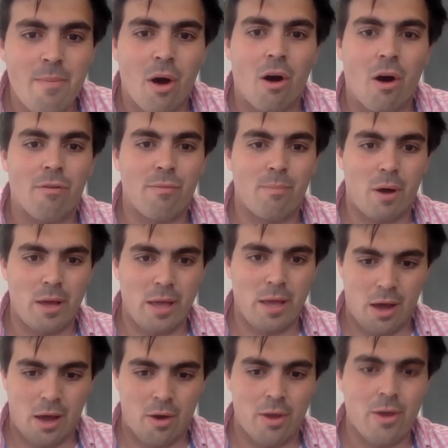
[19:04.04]
off my
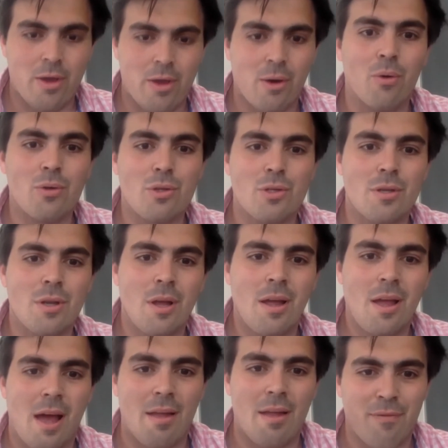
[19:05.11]
high horse
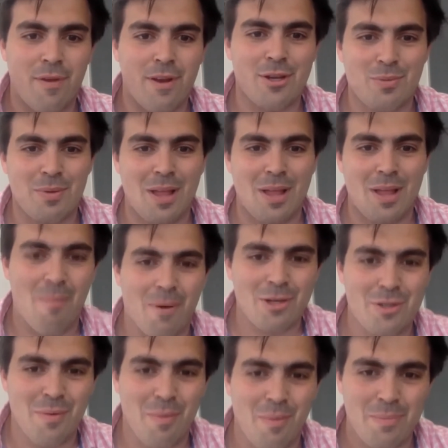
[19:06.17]
and finish with how
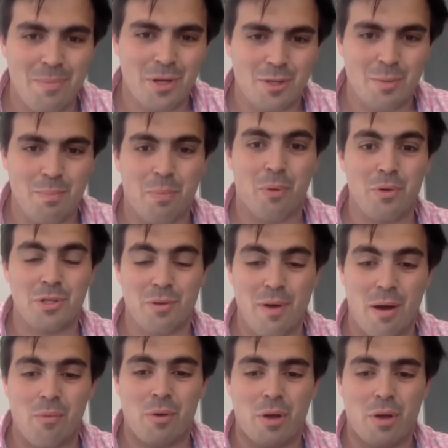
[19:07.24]
much your website supports your
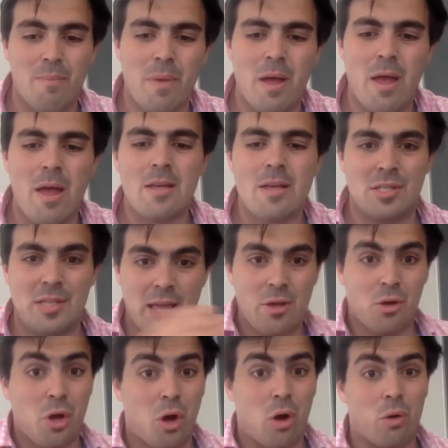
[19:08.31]
outcome. Set
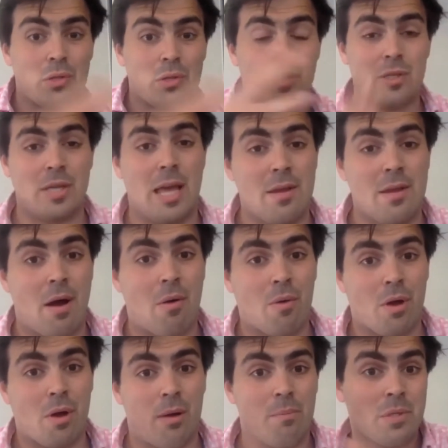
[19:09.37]
your goals, set your
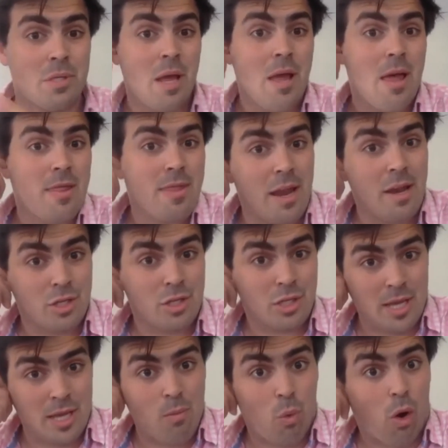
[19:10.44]
outcomes, then
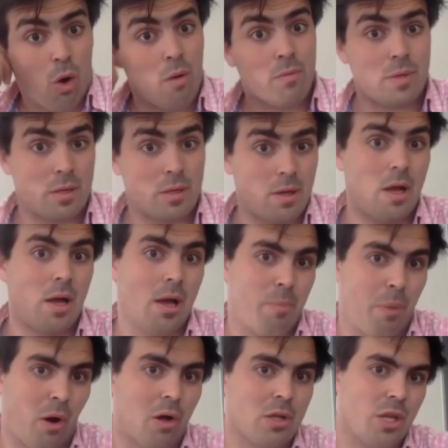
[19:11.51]
see what
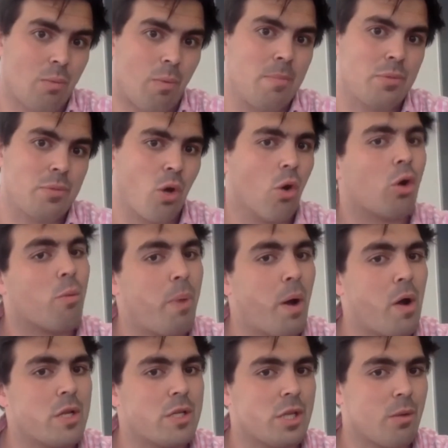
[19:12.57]
parts of the website or
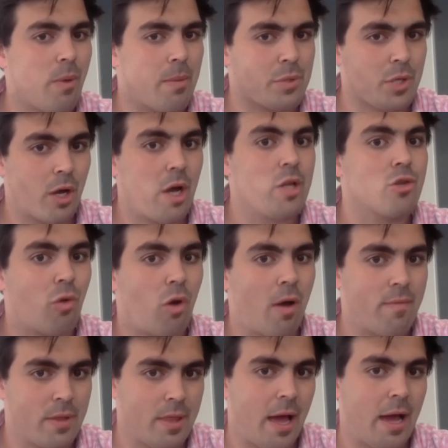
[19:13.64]
components of the website are
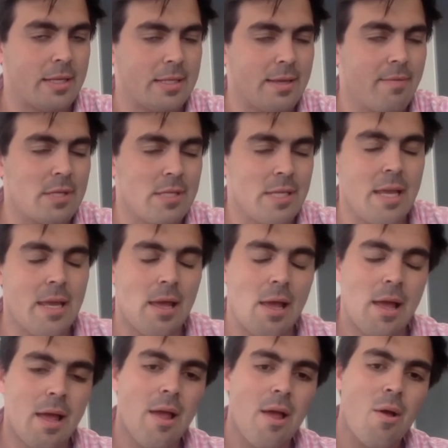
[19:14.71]
driving that activity.
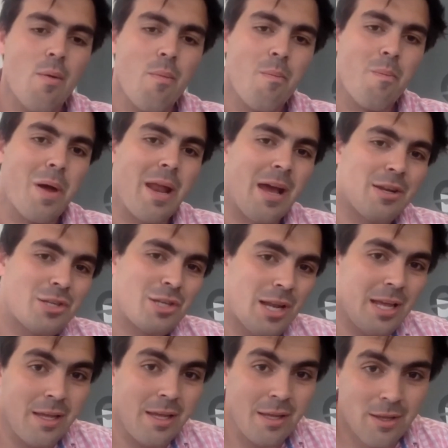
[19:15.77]
But
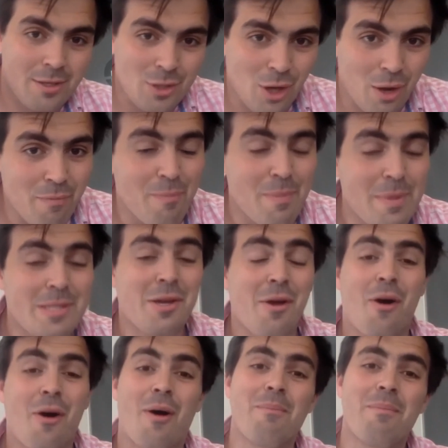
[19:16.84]
actually, time for me to
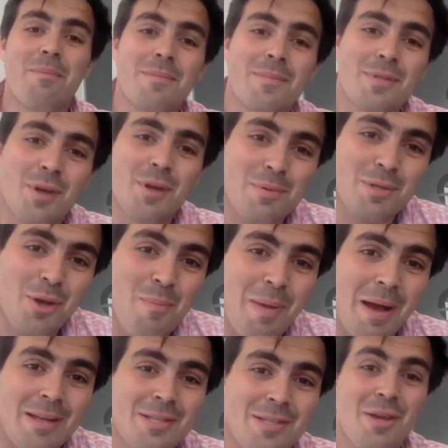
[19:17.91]
calm, time to go
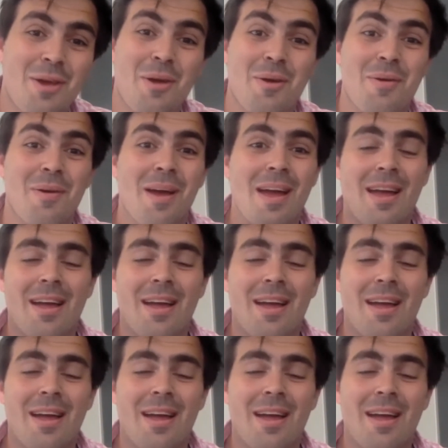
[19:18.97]
back to you.